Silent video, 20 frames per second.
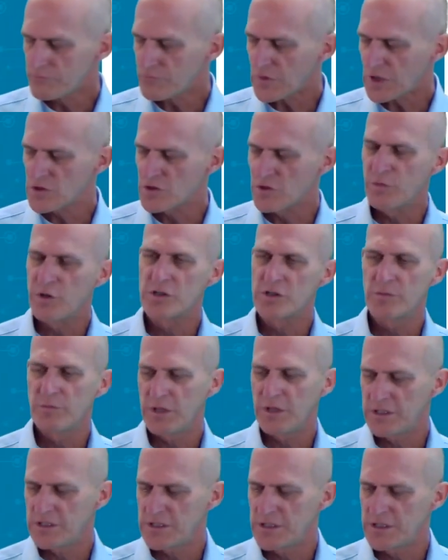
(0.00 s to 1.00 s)
So
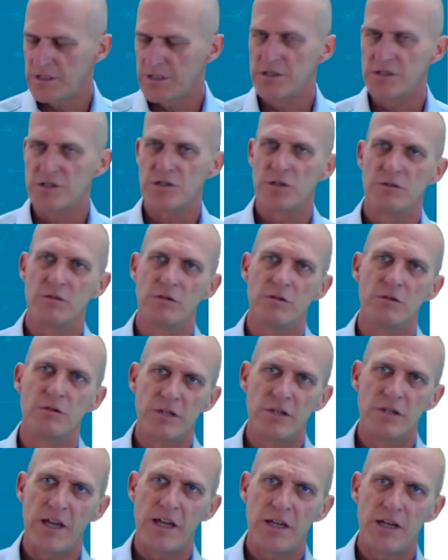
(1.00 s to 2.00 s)
portability is
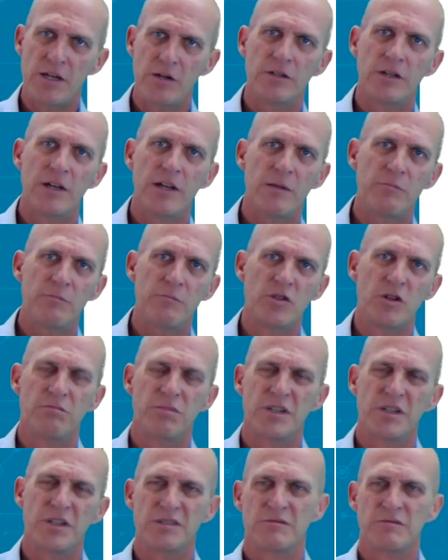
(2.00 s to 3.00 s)
okay on a laptop,
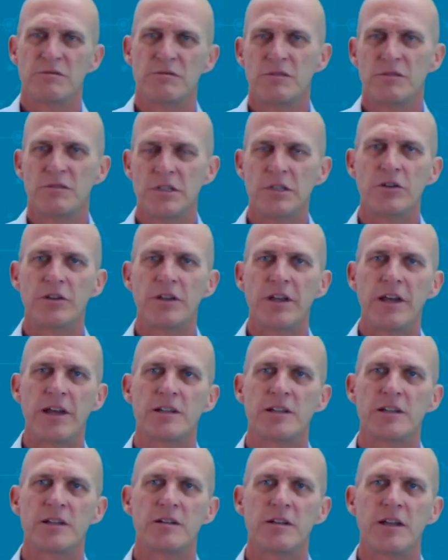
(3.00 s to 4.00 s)
but on a
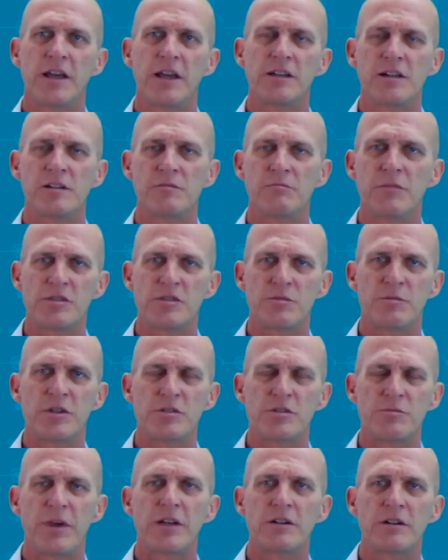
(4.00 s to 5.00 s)
handheld much
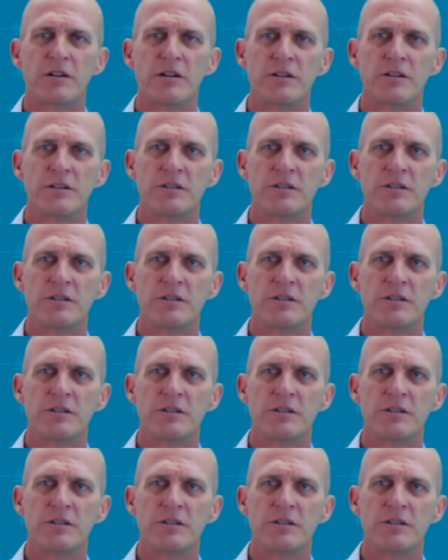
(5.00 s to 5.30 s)
better.